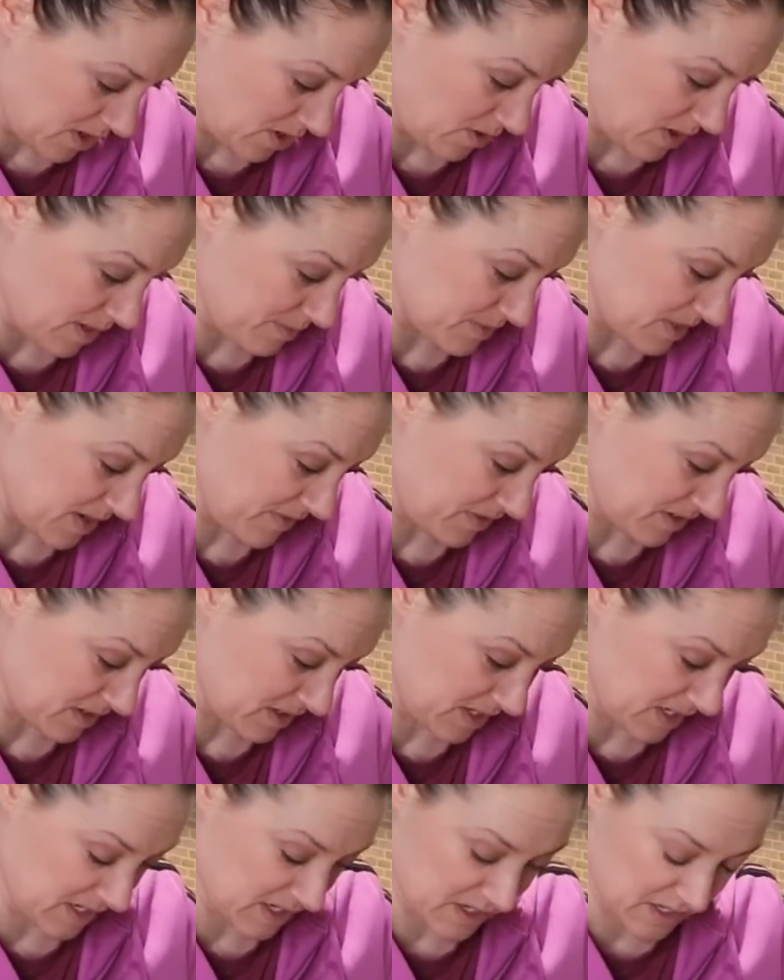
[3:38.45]
Oh, I'm
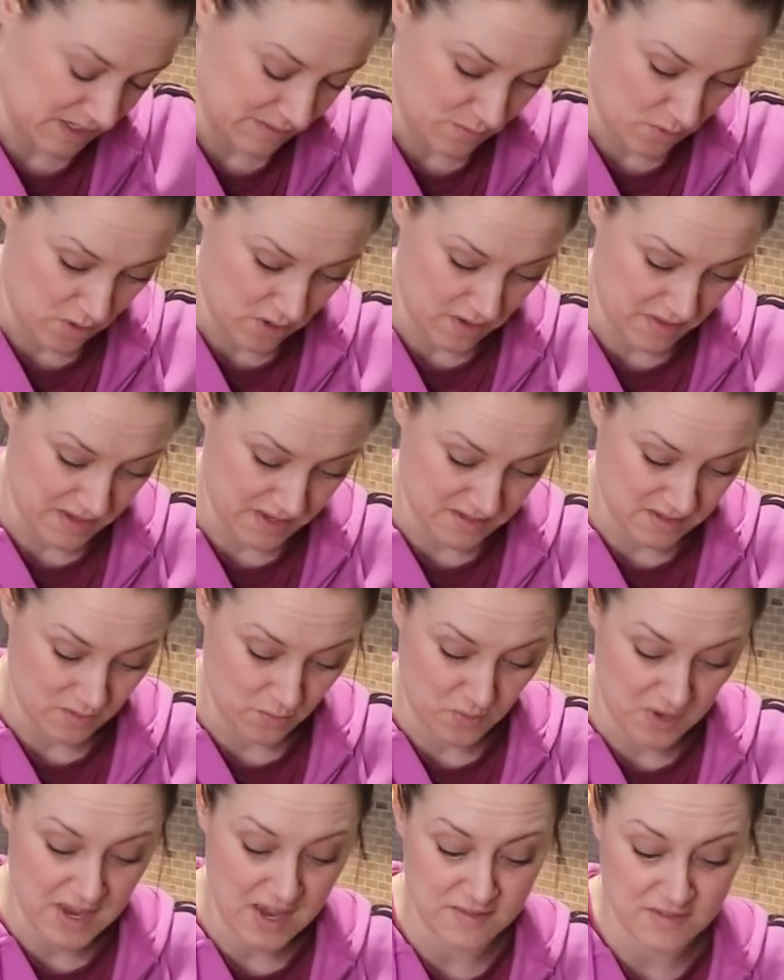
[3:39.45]
definitely gonna need more of this, and
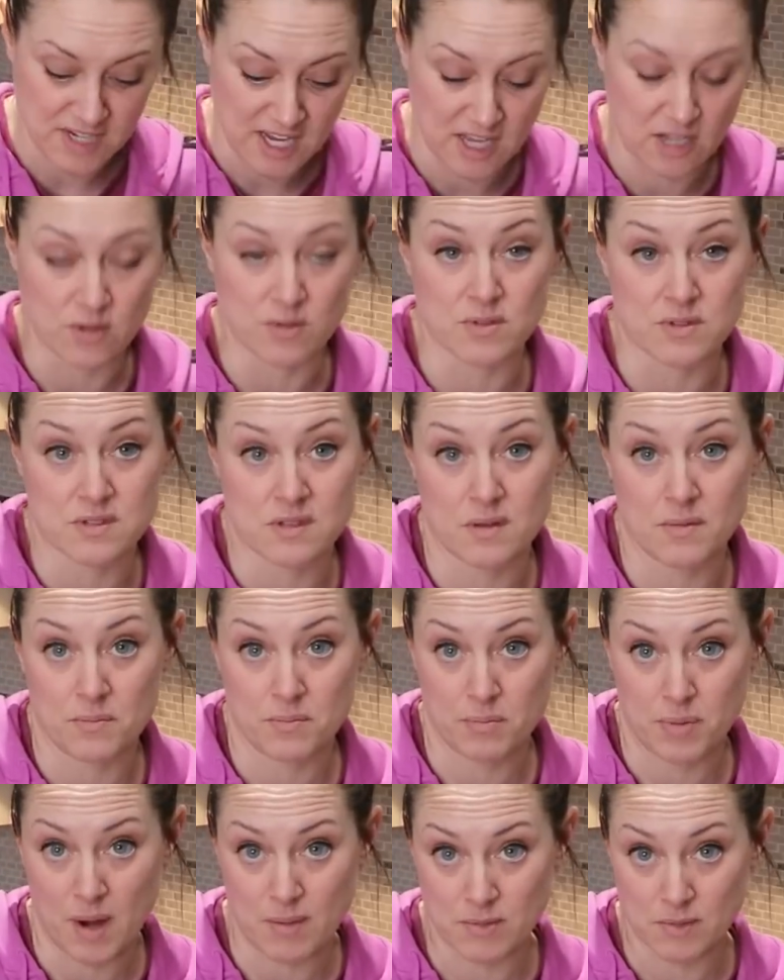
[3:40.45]
we have tacos
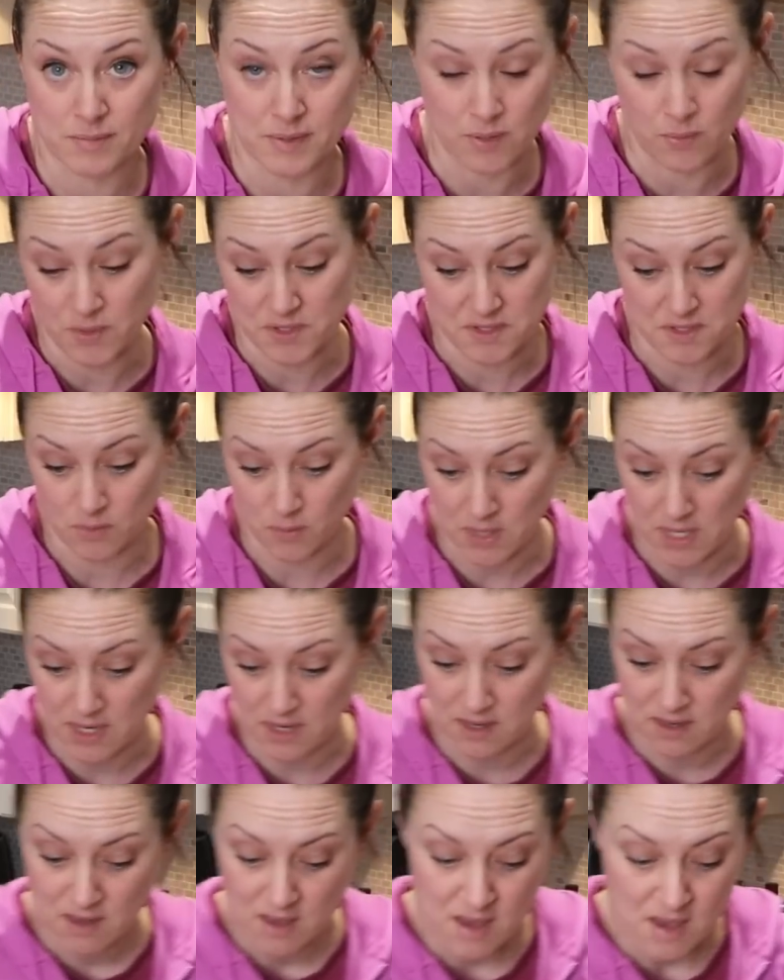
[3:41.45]
probably once a week.